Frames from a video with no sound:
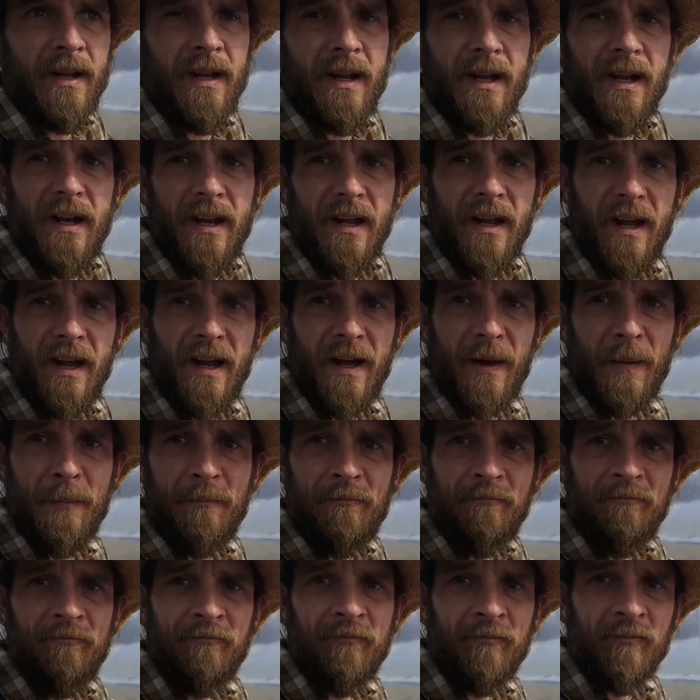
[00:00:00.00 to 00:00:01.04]
It
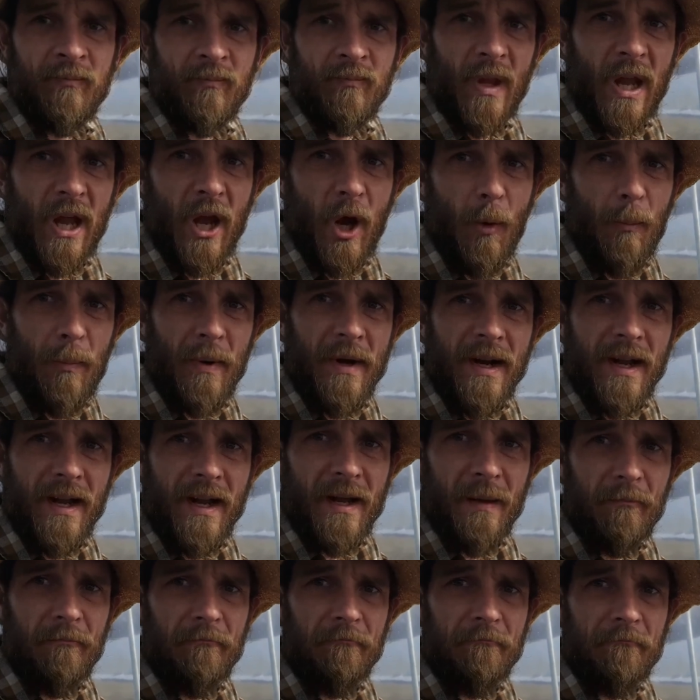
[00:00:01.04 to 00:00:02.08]
opened
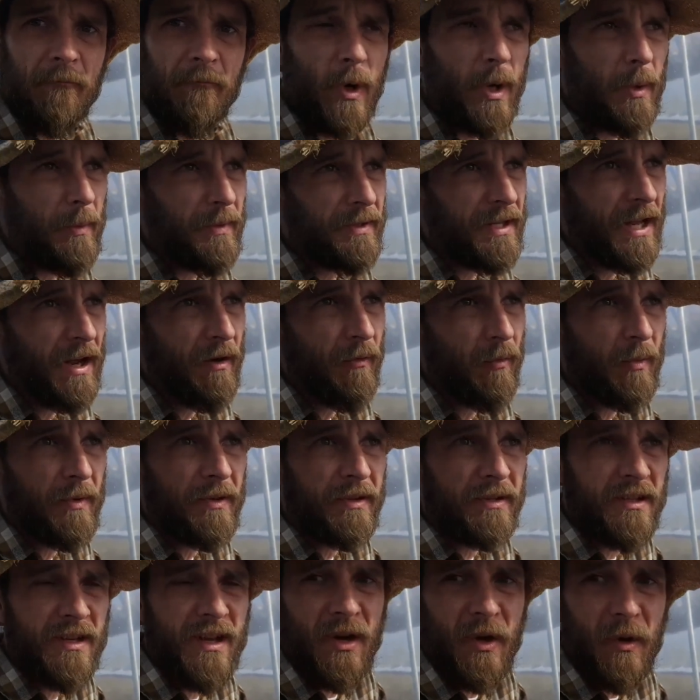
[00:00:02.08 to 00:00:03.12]
up when it was covered with
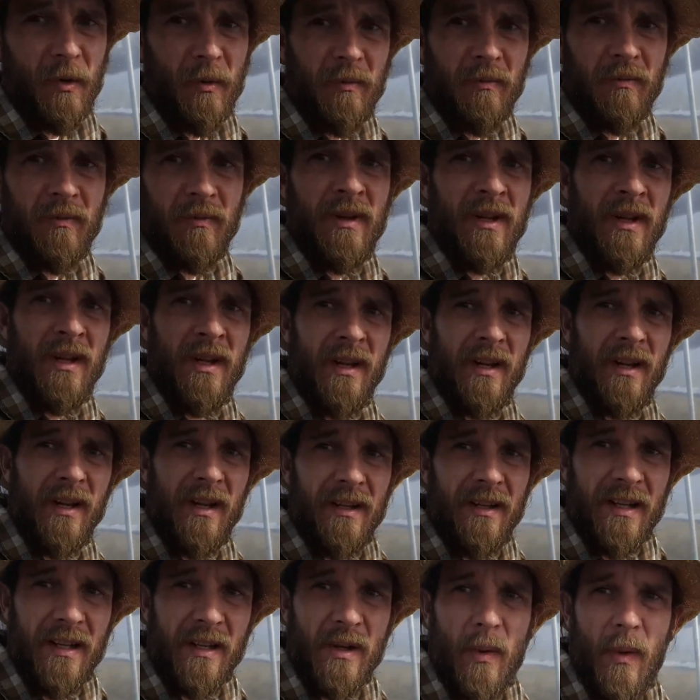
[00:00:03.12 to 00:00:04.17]
snow, and
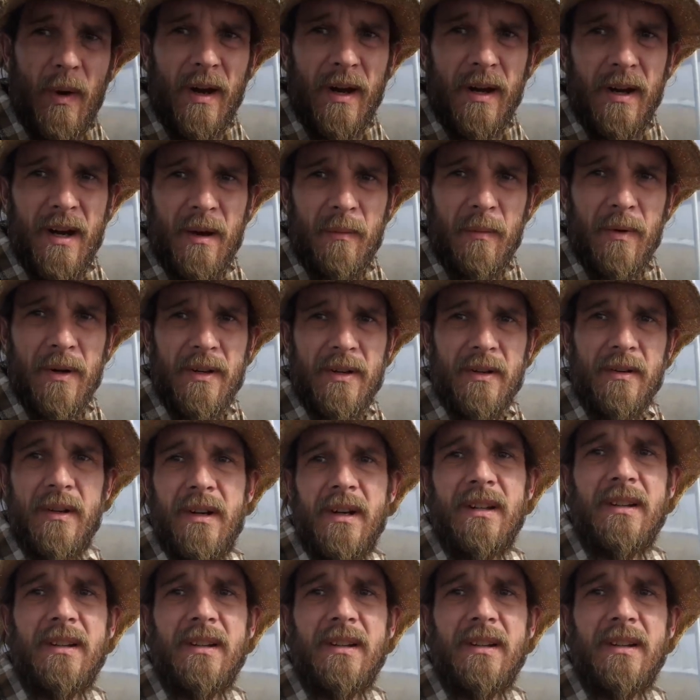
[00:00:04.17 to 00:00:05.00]
it did quite a number to it.